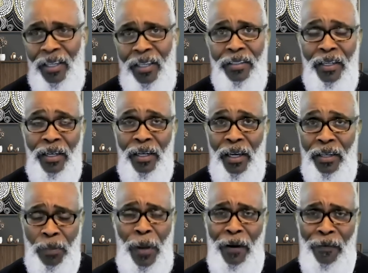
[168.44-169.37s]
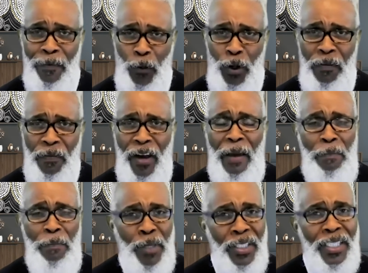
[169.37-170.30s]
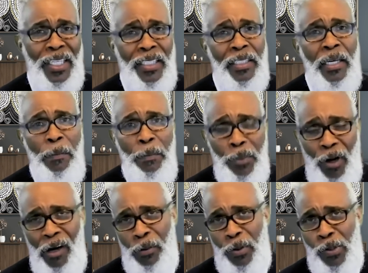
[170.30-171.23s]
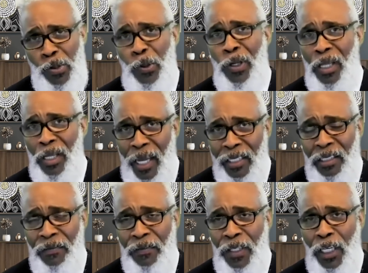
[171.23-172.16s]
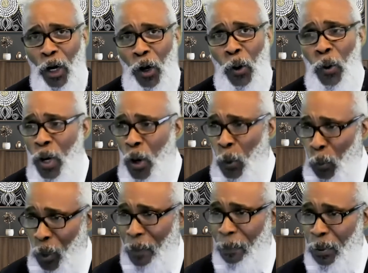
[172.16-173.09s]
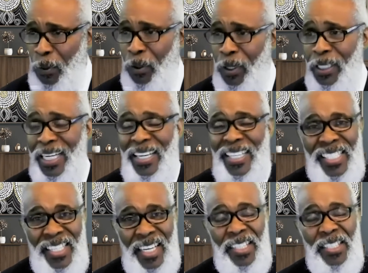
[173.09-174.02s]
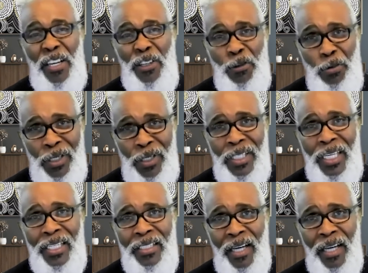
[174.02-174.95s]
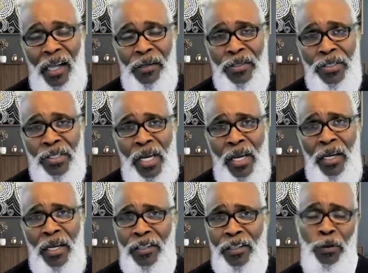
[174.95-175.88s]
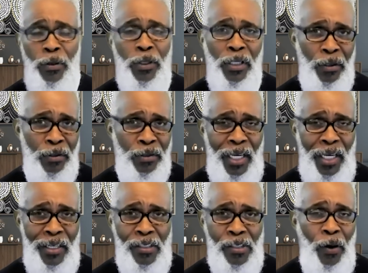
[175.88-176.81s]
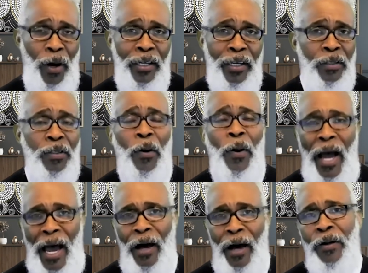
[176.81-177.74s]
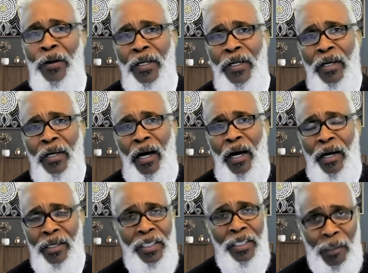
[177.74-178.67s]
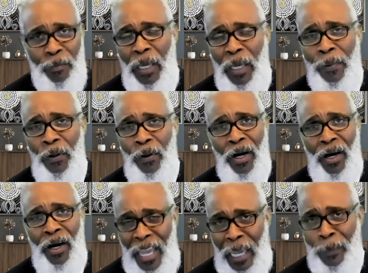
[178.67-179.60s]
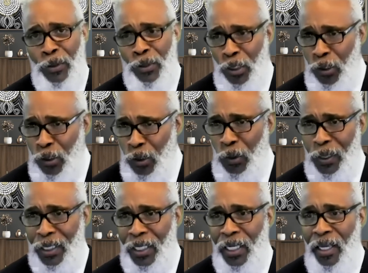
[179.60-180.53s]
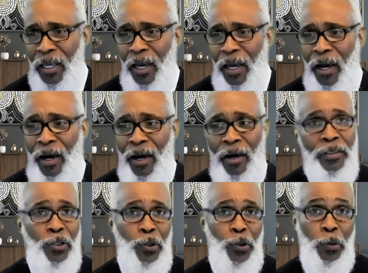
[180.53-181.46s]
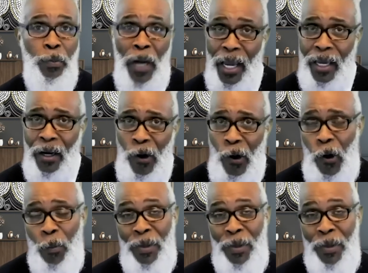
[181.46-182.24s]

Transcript: It's about 45 million borrowers who collectively owe $1.6 trillion in student loan debt. And so I don't know how young people are able to do it, to buy a home.